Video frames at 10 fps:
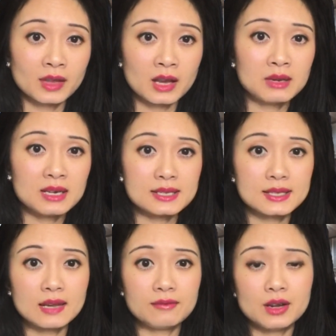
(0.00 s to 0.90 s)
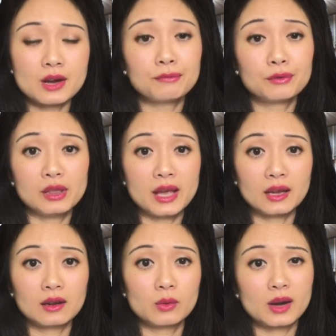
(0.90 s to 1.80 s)
I mean it's safe enough for
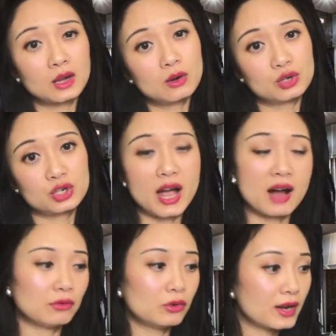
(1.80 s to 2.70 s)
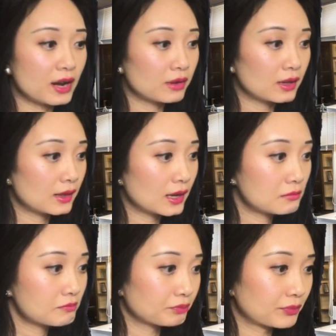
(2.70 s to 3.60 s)
like when I go travel and
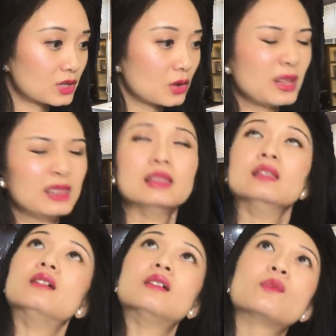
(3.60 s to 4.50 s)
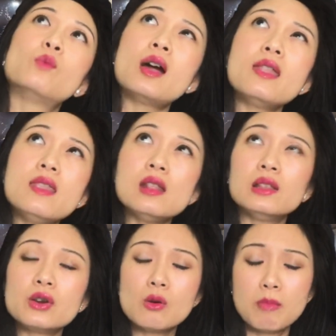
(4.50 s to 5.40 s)
everything so it one
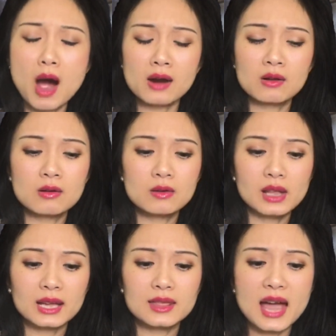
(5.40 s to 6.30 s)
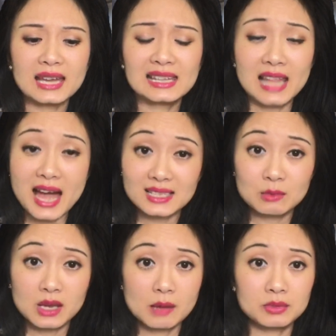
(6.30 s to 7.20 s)
little bottle like that can last
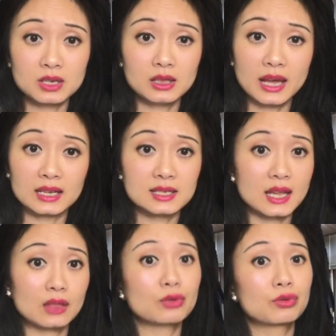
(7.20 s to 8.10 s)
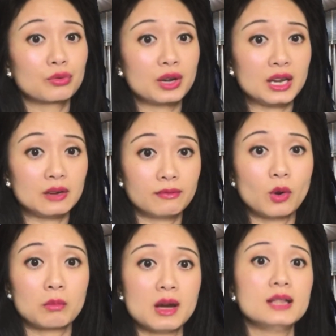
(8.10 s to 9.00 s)
me up to like say three to
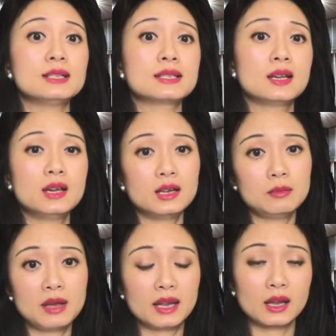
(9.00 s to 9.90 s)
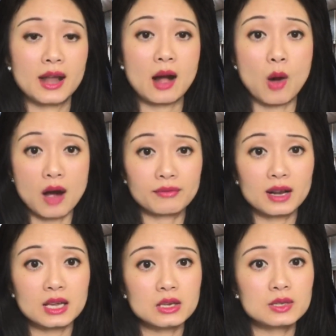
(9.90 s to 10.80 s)
four months depending on how often
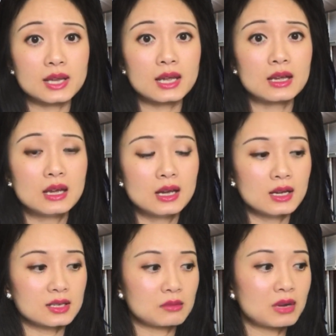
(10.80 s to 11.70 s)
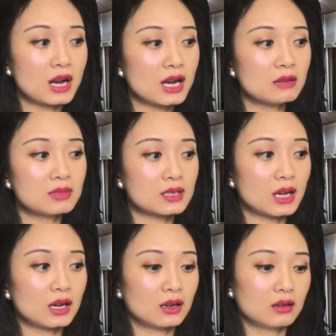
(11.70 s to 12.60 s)
I use it. Sometimes
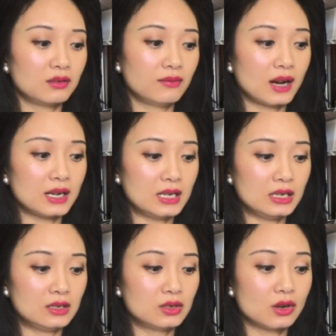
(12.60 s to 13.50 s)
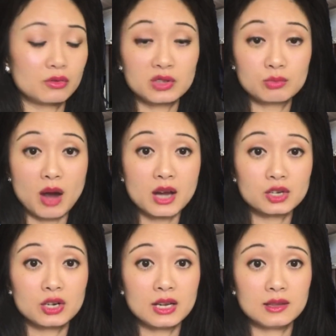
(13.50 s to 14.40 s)
if I don't spot
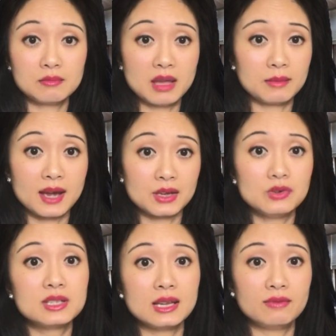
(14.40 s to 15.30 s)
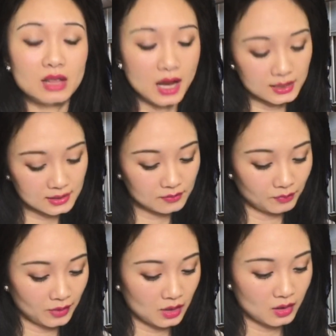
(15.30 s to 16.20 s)
treat then maybe I use even less.
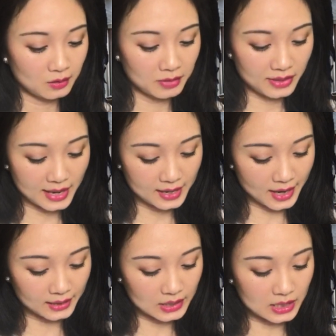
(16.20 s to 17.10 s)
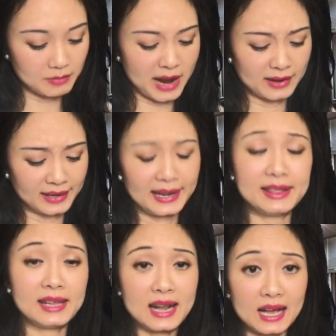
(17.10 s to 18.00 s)
But then I thought about it
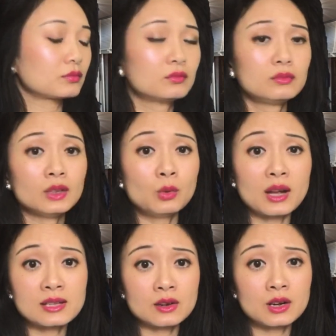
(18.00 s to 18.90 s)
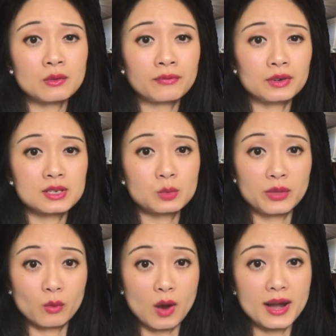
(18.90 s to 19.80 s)
and then I well, I started first with
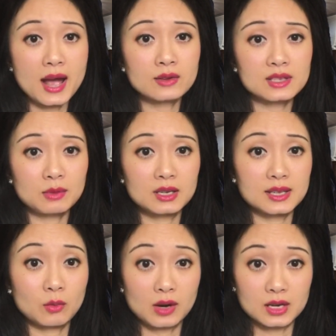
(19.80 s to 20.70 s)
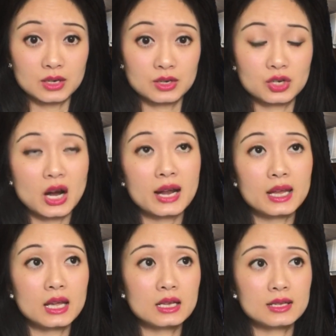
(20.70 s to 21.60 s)
the one ounce because I wanted to try
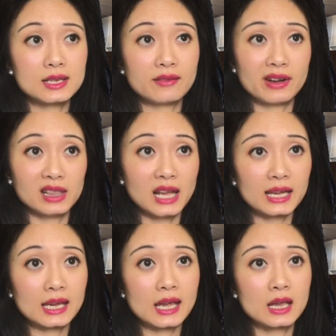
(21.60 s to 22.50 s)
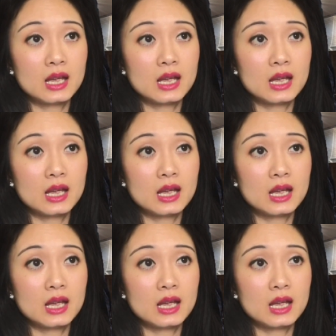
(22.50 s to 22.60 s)
it, see if I like it.